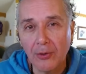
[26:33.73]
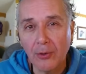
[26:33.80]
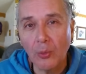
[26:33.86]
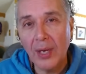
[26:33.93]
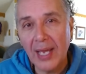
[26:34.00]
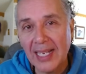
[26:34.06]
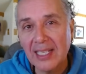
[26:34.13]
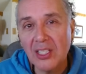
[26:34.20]
The
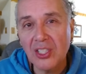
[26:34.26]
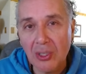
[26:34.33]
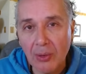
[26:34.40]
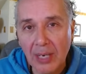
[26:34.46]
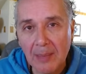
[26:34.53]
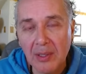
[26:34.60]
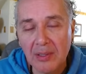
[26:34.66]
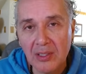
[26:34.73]
way I
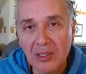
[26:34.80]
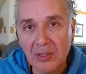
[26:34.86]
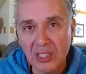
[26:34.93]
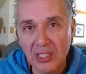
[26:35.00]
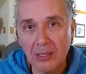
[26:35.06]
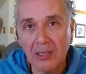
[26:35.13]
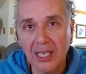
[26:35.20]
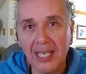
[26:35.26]
describe it,
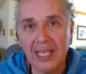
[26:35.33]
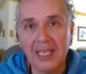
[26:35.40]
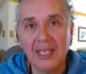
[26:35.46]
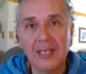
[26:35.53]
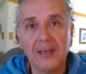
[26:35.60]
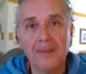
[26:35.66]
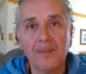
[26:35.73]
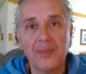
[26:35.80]
Sergey,
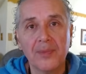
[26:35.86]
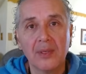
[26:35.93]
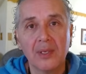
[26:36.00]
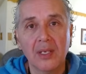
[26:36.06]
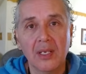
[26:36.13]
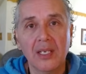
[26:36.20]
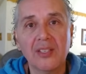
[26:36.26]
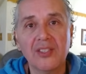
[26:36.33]

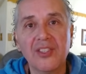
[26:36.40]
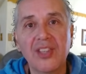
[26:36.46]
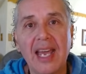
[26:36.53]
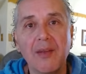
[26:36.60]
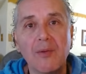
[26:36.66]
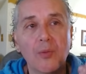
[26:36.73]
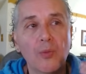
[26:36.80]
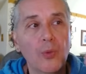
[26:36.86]
is
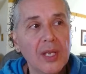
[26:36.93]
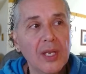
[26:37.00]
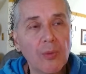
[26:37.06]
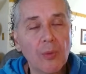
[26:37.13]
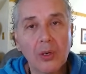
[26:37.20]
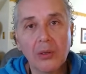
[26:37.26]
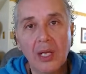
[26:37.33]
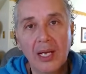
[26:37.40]
that we
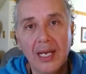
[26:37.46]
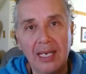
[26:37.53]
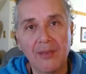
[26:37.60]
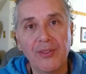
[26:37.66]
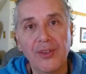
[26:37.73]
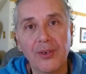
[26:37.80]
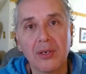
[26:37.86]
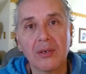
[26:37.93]
will
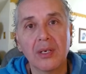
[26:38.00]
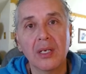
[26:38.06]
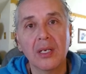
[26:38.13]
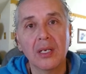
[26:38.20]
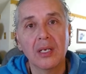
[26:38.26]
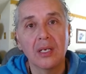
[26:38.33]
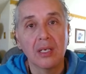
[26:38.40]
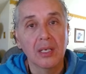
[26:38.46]
either
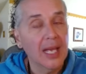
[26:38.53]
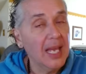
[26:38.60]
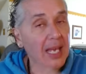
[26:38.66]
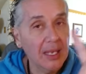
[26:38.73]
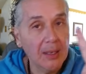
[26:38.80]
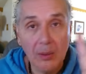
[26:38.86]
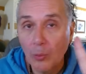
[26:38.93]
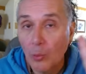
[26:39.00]

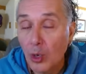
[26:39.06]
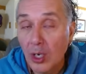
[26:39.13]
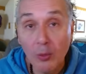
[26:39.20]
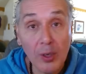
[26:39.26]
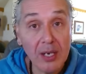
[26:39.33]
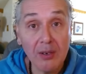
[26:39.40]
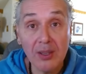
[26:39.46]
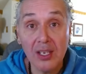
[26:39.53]
one
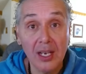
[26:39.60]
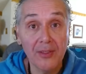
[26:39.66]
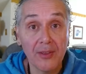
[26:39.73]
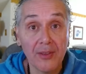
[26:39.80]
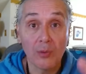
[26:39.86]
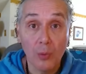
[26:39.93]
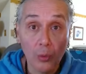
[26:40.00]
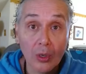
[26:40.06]
way or the
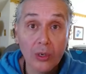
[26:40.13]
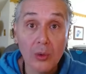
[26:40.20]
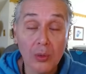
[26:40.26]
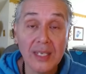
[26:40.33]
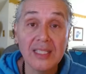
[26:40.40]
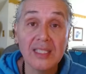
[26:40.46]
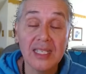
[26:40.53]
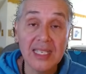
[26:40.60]
other, we're
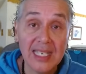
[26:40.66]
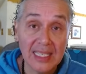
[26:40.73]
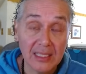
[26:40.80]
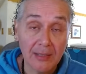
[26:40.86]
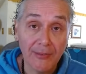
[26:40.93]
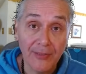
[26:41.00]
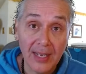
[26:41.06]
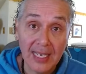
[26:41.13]
going to get
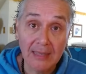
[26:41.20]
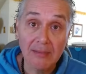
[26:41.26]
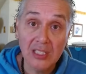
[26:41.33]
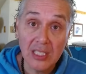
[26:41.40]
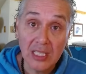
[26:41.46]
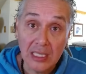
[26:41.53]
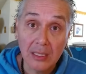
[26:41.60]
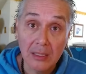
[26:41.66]
to
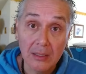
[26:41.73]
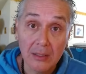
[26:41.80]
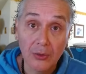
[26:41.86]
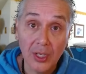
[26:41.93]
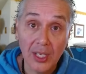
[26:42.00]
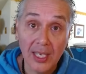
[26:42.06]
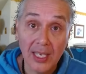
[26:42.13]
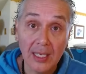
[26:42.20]
5D,
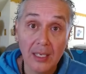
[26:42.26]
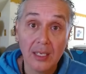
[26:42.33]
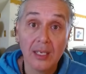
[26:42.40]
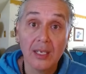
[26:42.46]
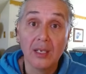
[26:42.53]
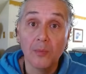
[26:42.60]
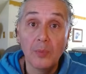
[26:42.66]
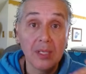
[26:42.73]
okay?
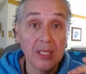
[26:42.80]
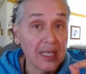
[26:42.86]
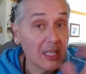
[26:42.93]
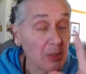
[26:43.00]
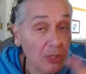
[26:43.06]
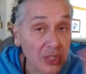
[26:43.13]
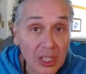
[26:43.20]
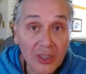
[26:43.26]
But
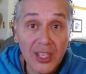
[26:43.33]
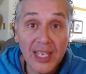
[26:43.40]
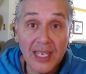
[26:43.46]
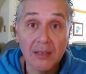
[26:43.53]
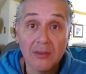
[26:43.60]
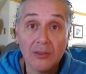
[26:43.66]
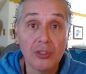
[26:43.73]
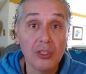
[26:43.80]
here's the
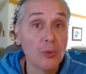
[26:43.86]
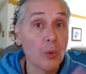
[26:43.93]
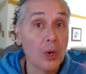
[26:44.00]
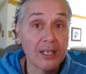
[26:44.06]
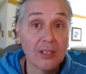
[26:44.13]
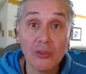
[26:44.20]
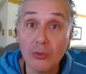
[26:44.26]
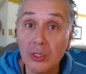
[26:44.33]
thing. Do you
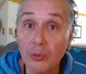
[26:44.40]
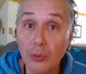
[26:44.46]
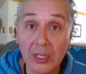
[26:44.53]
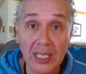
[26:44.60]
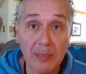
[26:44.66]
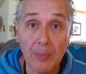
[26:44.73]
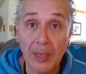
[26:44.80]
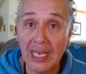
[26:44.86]
want to do it
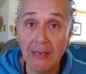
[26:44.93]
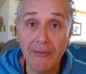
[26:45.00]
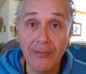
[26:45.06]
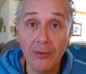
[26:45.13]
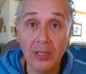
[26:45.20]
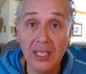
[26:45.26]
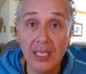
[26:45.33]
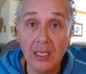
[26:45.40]
really
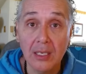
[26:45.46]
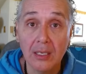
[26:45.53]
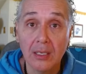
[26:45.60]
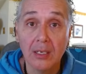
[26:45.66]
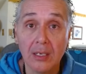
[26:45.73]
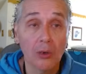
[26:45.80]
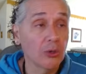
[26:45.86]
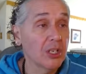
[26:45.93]
painfully
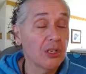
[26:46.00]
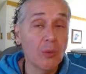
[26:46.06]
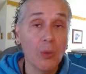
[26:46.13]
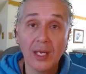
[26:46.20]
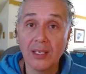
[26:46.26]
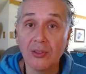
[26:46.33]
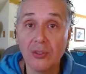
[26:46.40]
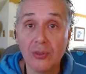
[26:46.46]
or do you
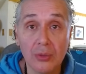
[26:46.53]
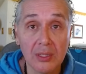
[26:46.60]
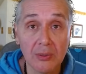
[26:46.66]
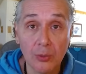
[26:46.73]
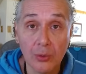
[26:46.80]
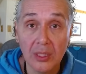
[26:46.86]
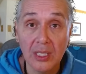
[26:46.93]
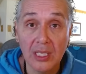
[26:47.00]
want to do it
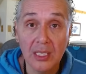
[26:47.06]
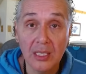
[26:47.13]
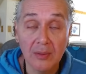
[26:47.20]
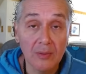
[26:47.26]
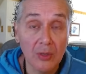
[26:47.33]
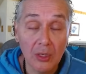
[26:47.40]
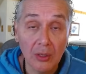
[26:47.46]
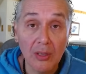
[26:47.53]
really,
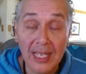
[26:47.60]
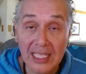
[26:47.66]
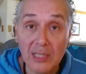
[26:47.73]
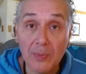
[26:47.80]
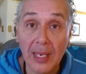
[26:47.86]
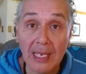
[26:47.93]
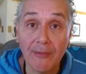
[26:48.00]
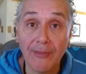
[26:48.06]
less
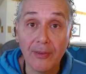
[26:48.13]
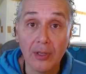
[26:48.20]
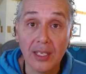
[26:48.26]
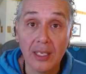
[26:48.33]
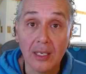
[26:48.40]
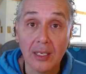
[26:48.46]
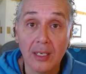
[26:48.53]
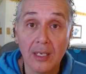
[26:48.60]

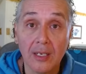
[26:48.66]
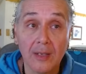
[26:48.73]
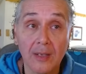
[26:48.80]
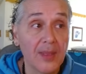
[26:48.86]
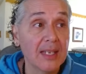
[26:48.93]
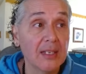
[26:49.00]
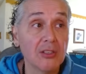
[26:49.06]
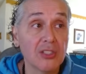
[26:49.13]
painfully?
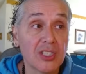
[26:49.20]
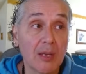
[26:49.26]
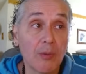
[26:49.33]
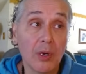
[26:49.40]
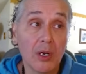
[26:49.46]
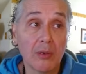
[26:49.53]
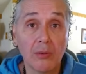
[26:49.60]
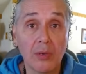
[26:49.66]
And you say,
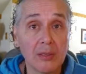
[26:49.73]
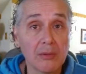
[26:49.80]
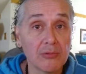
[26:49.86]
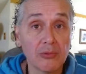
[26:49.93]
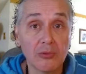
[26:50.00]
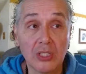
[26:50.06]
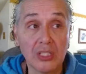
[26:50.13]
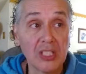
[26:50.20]
well, what
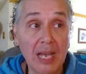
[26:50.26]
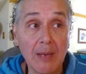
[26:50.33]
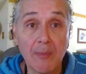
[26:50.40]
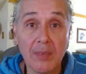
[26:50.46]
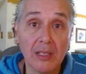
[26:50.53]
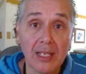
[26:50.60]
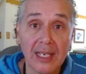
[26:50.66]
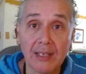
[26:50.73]
does that
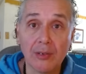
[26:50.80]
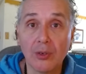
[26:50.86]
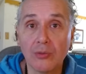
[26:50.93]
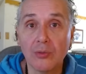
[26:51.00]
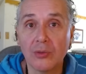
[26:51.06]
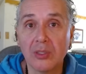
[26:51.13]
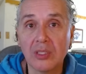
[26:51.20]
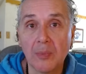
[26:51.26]
mean? Like,
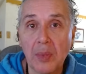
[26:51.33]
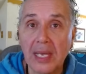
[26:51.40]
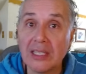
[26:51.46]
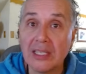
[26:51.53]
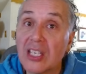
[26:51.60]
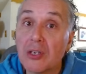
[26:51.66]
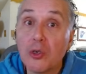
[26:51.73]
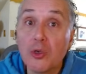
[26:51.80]

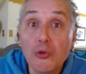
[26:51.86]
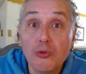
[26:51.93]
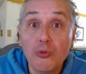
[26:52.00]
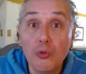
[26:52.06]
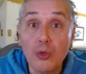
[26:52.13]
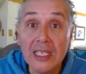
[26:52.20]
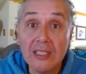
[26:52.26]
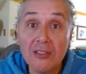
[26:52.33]
depends on who
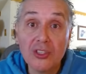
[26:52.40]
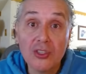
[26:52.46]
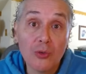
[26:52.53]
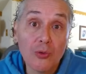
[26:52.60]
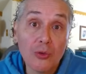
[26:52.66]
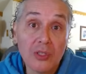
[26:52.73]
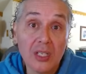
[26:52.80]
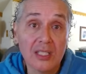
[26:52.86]
wins or
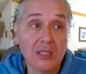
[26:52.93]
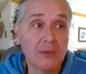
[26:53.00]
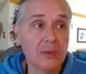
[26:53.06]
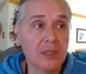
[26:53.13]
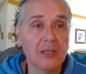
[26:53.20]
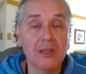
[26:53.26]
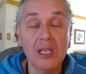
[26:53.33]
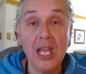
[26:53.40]
who doesn't
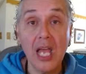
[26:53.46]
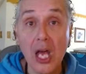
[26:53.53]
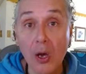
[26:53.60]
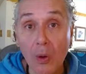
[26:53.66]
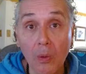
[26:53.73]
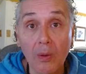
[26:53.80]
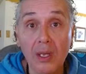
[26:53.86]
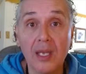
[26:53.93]
win?
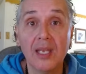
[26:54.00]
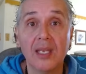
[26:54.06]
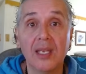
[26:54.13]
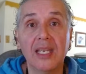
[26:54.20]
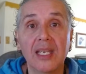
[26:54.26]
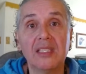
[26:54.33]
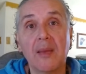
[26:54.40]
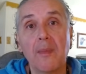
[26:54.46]
No,
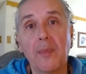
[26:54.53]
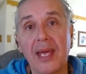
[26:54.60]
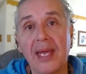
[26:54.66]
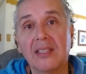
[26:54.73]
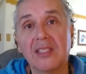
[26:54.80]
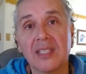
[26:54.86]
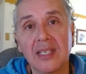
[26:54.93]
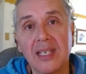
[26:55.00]
it
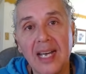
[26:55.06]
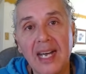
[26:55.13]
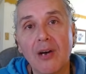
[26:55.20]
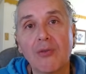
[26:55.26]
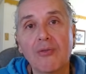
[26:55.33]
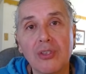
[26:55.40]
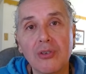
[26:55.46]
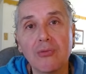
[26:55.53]
depends on
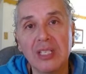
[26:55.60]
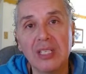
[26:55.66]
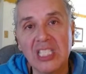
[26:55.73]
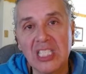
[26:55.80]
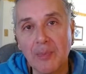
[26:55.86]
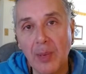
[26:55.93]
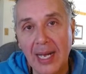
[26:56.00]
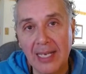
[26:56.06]
how you
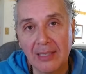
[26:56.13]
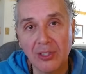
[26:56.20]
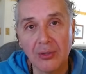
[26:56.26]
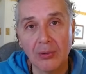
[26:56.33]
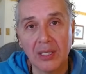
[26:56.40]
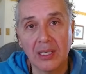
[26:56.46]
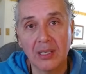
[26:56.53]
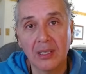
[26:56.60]
respond
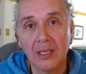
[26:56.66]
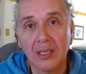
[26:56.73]
to it.